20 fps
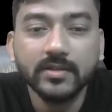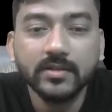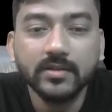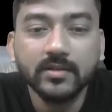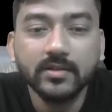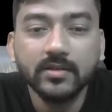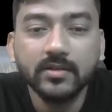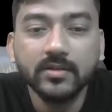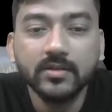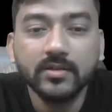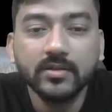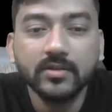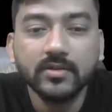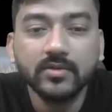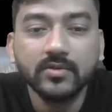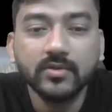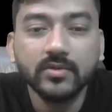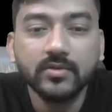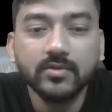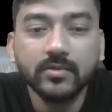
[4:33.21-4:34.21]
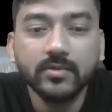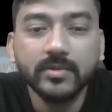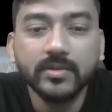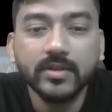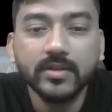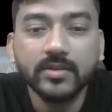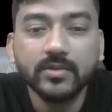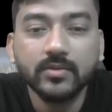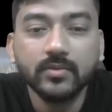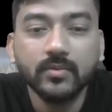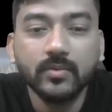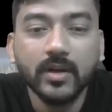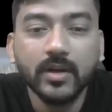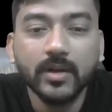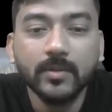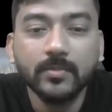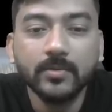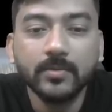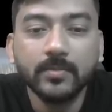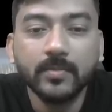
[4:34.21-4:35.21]
So it will be just 1
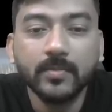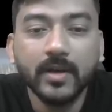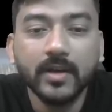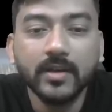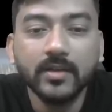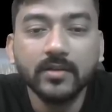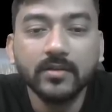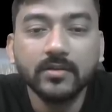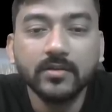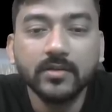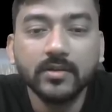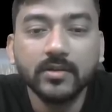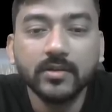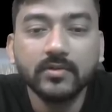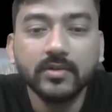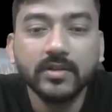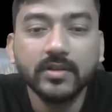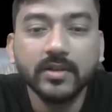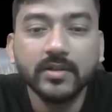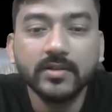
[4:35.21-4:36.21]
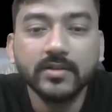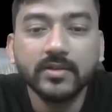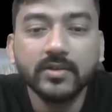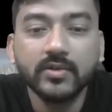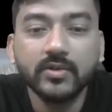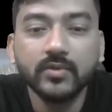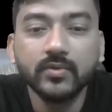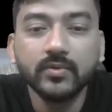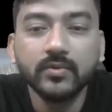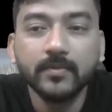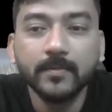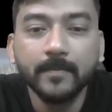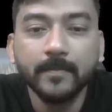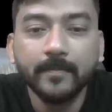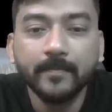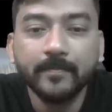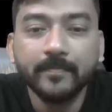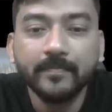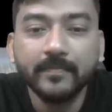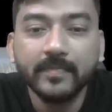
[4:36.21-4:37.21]
upon pi into integration 2
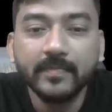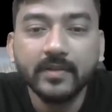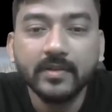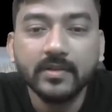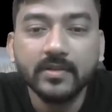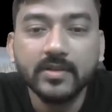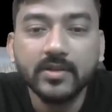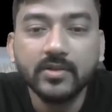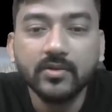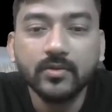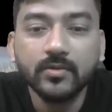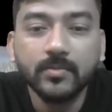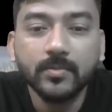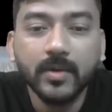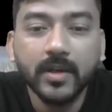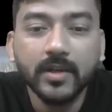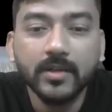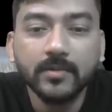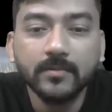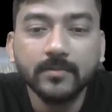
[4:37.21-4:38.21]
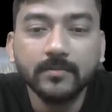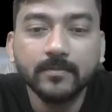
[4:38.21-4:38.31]
0 to pi